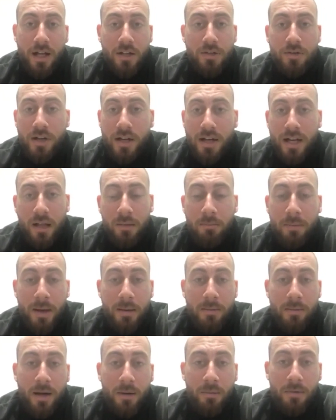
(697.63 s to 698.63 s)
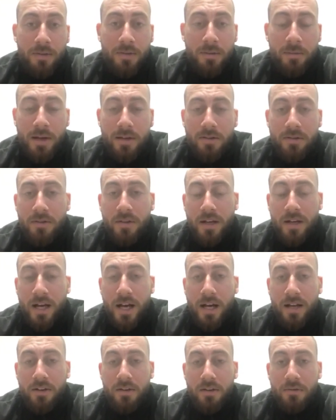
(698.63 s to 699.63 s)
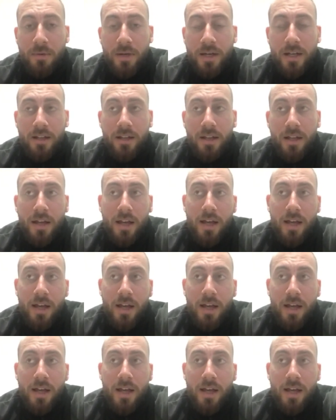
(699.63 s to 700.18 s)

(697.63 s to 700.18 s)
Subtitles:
try to help people out with the best as I can as well.